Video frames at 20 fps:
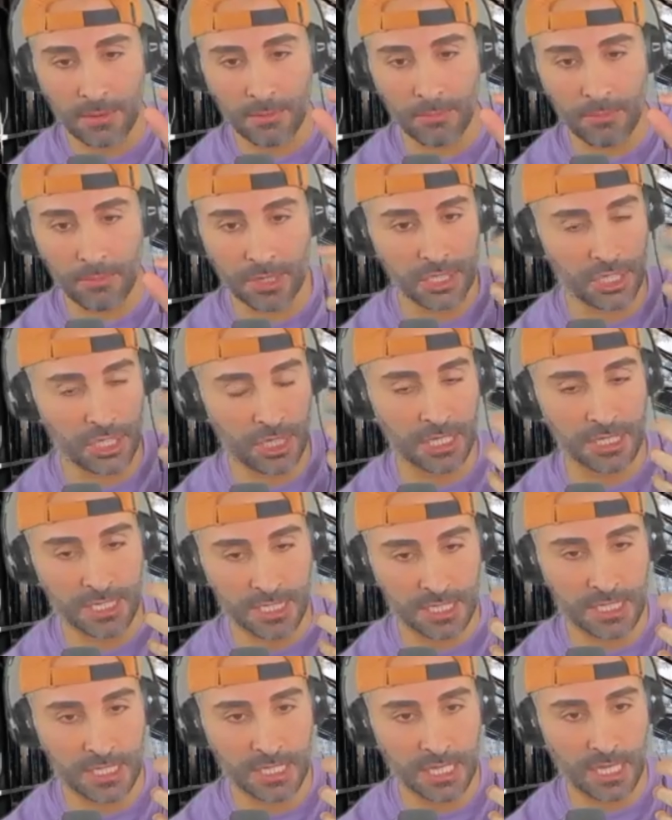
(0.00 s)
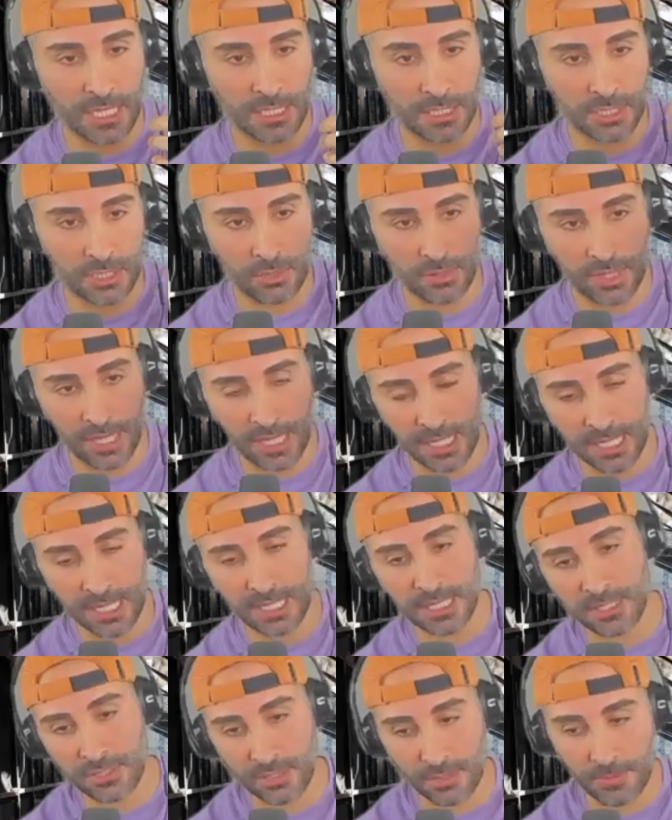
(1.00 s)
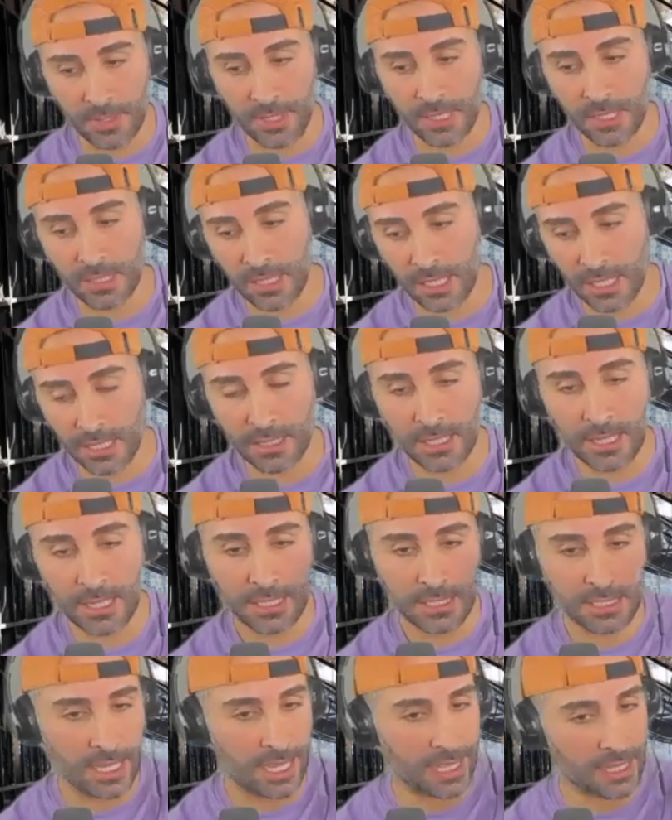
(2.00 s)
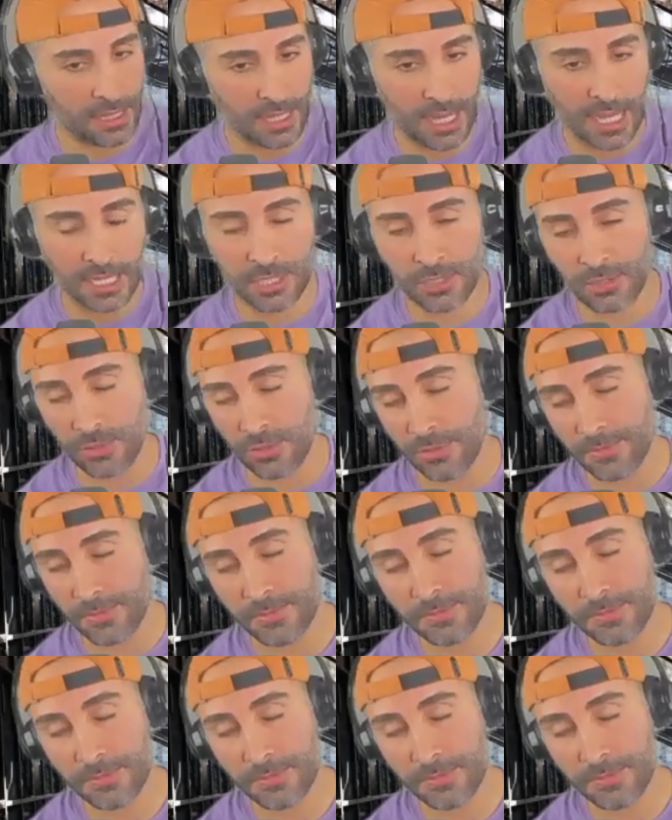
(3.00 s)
But she doesn't see it. So they did this repeatedly. Psychological.